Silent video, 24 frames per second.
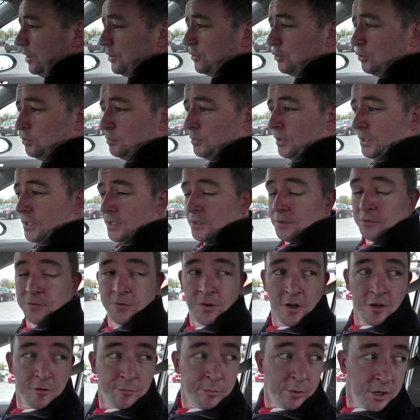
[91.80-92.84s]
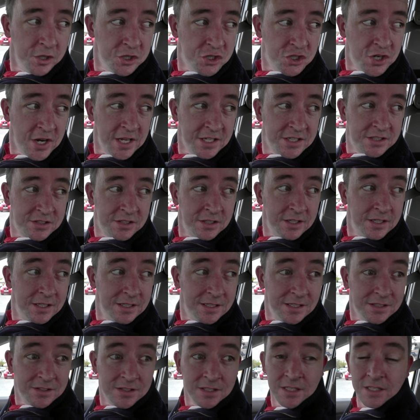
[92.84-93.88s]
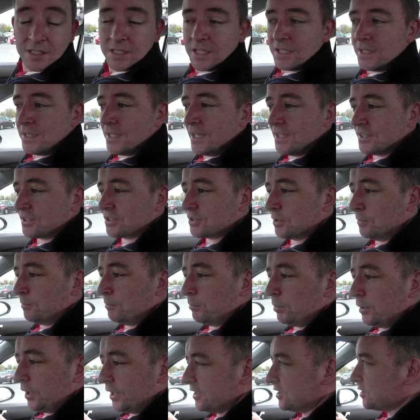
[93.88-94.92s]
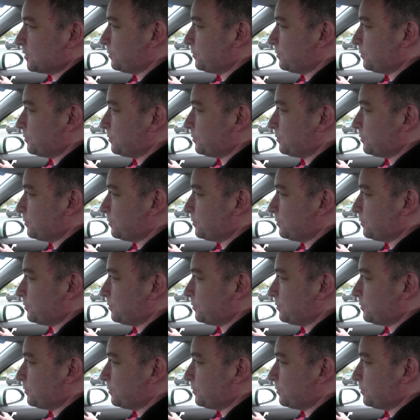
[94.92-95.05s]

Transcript: I do my five point check, the less blind